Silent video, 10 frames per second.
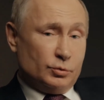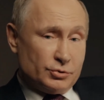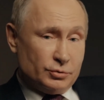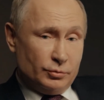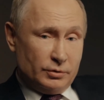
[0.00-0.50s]

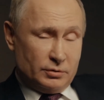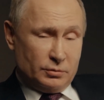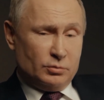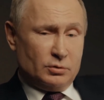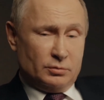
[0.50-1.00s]
Some want to
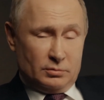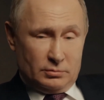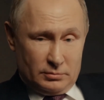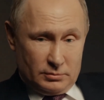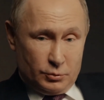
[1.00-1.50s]
leave,
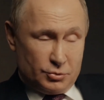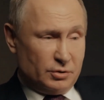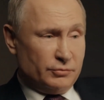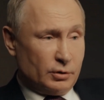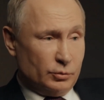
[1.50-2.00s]

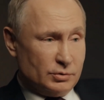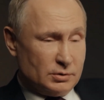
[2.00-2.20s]
others want to